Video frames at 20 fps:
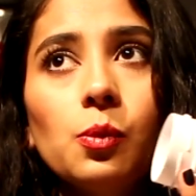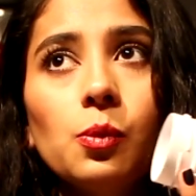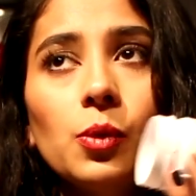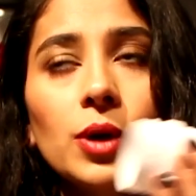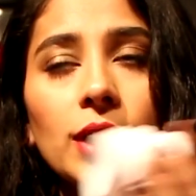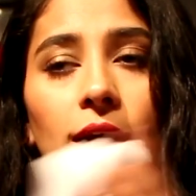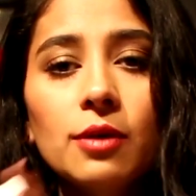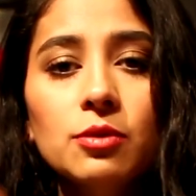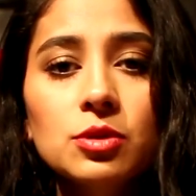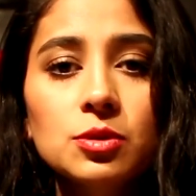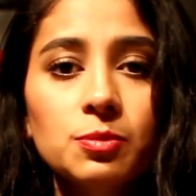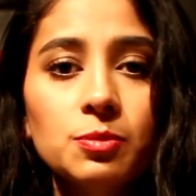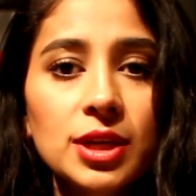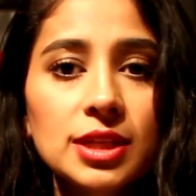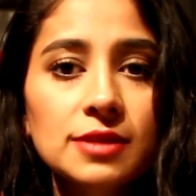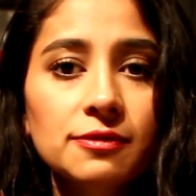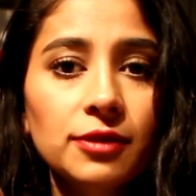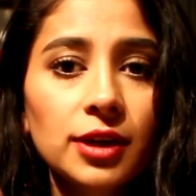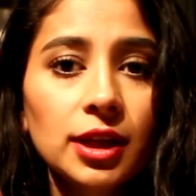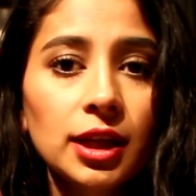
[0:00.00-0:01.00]
when I was
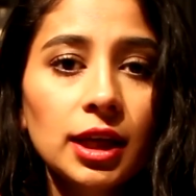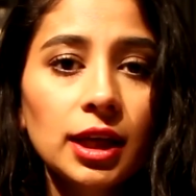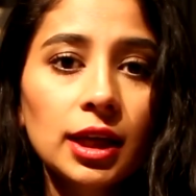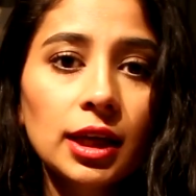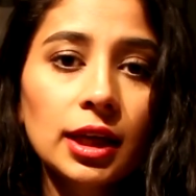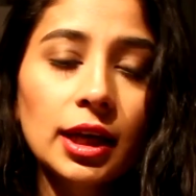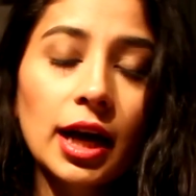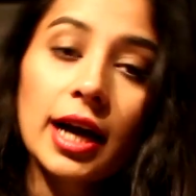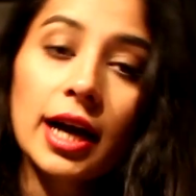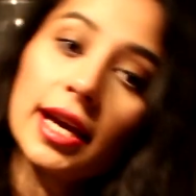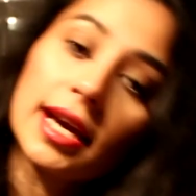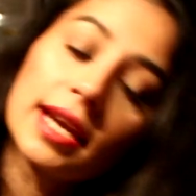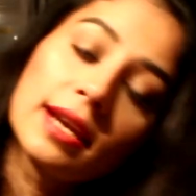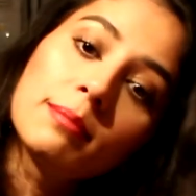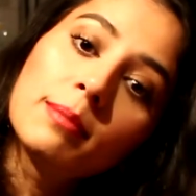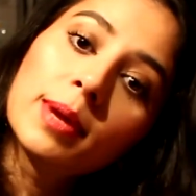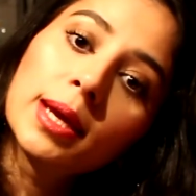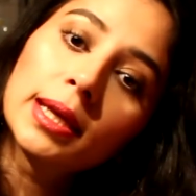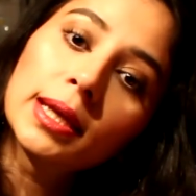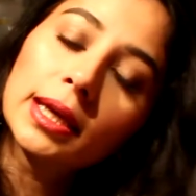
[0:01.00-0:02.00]
breastfeeding I had
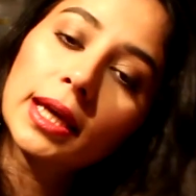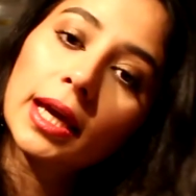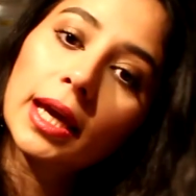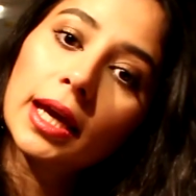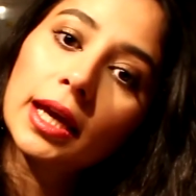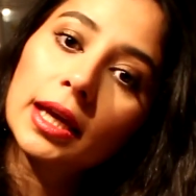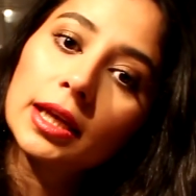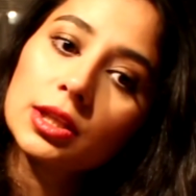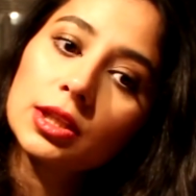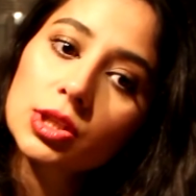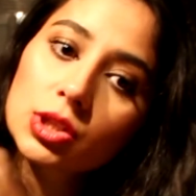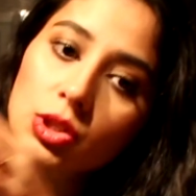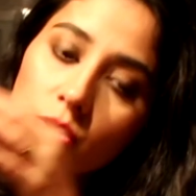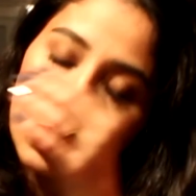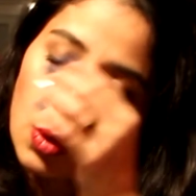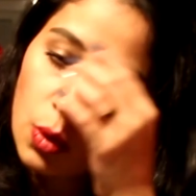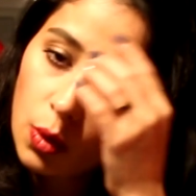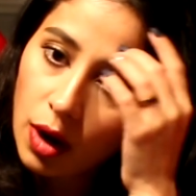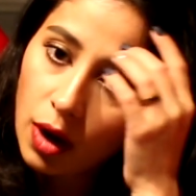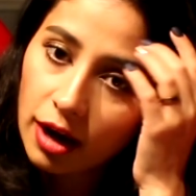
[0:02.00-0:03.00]
a Medicaid,
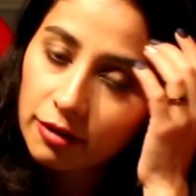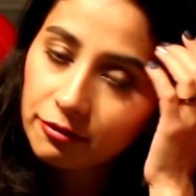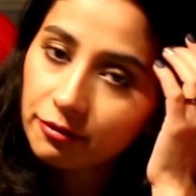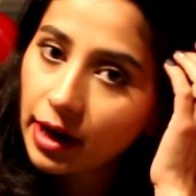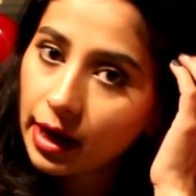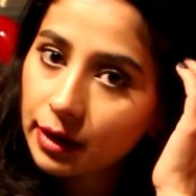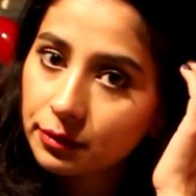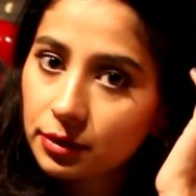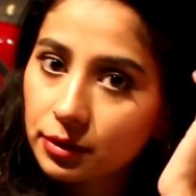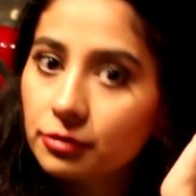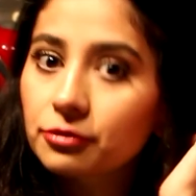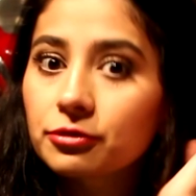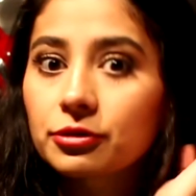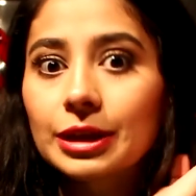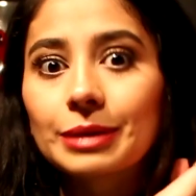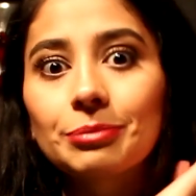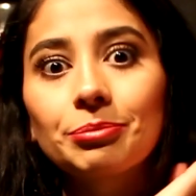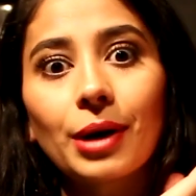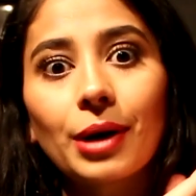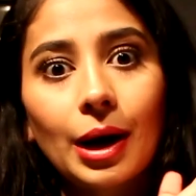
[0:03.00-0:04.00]
so I found a
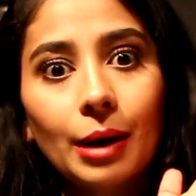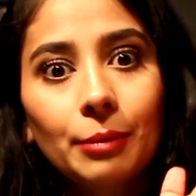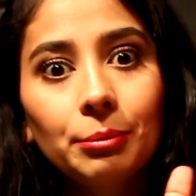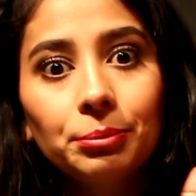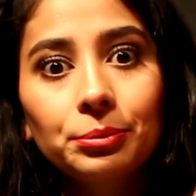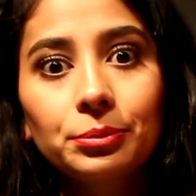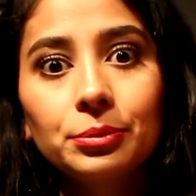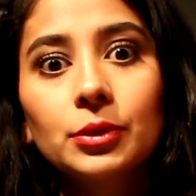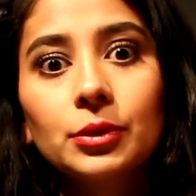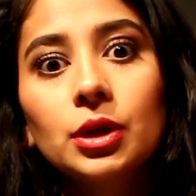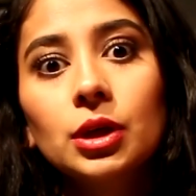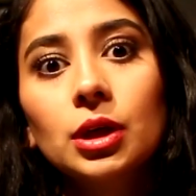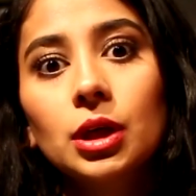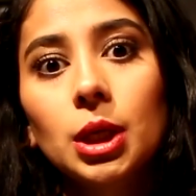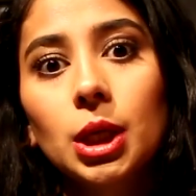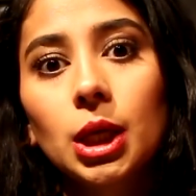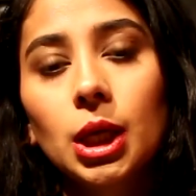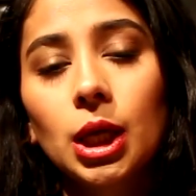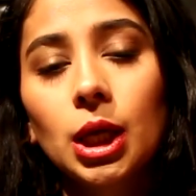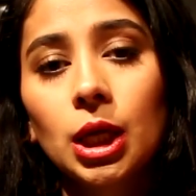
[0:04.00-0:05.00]
free pump,
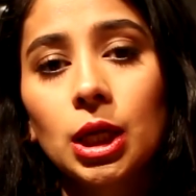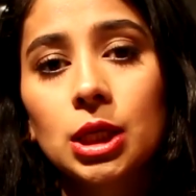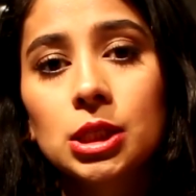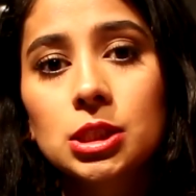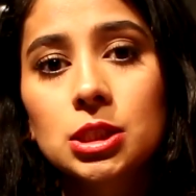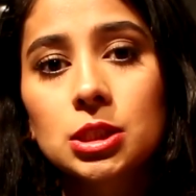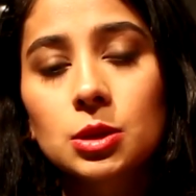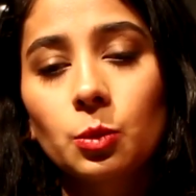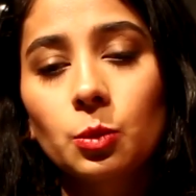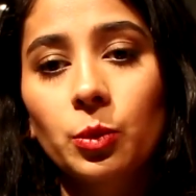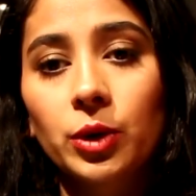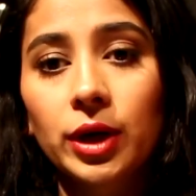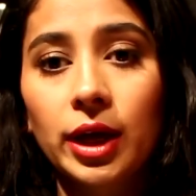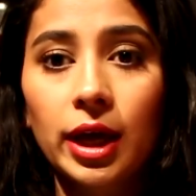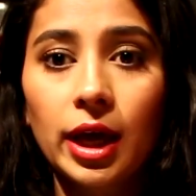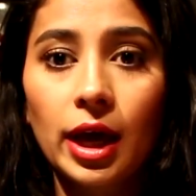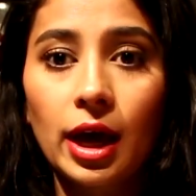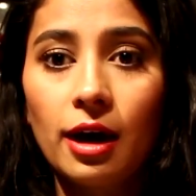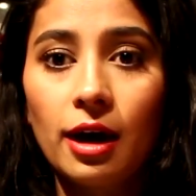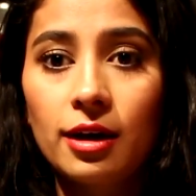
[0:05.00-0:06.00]
and when
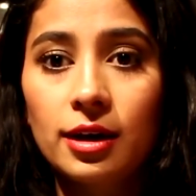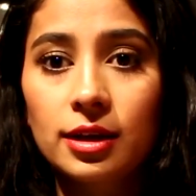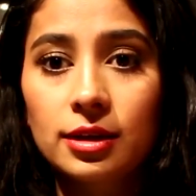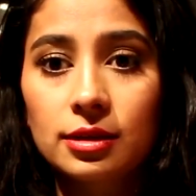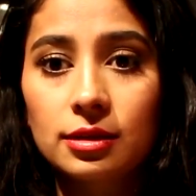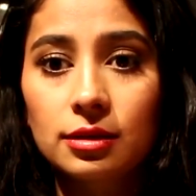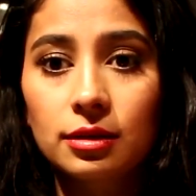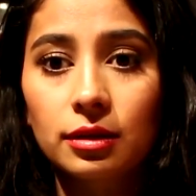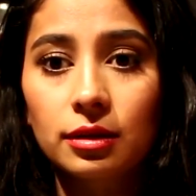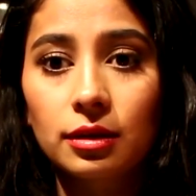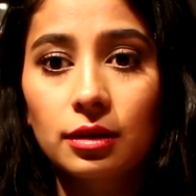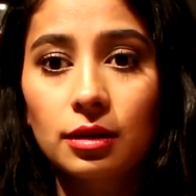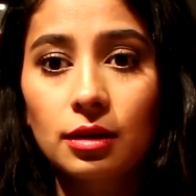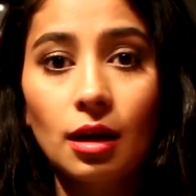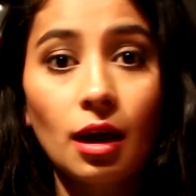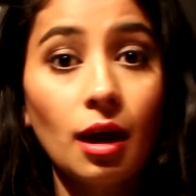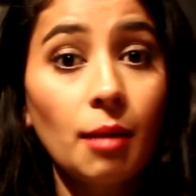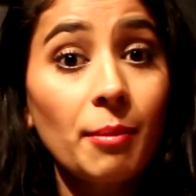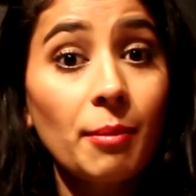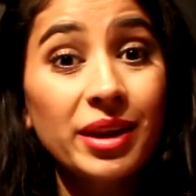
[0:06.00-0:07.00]
I had
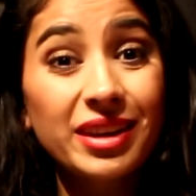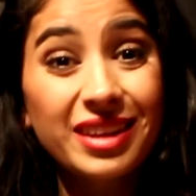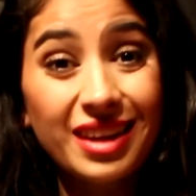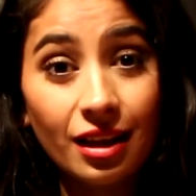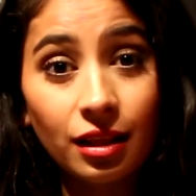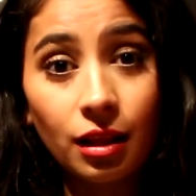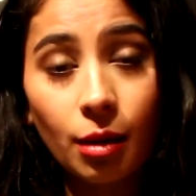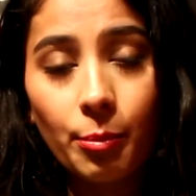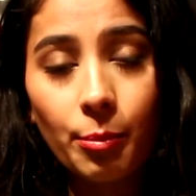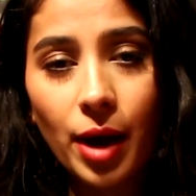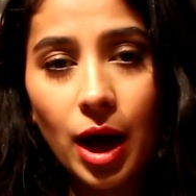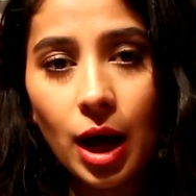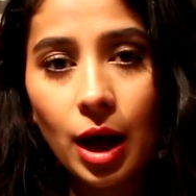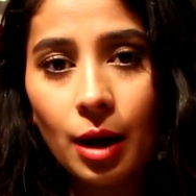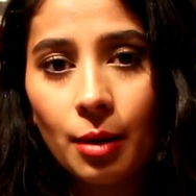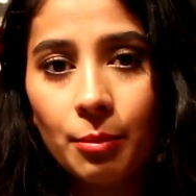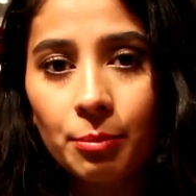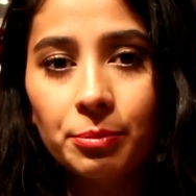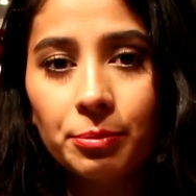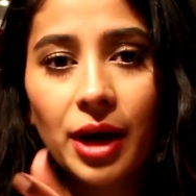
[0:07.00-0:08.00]
a Medela
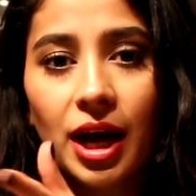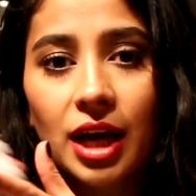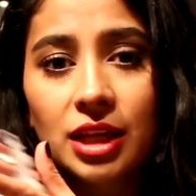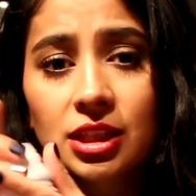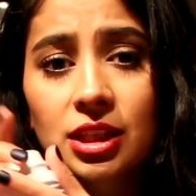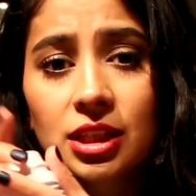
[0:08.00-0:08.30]
pump I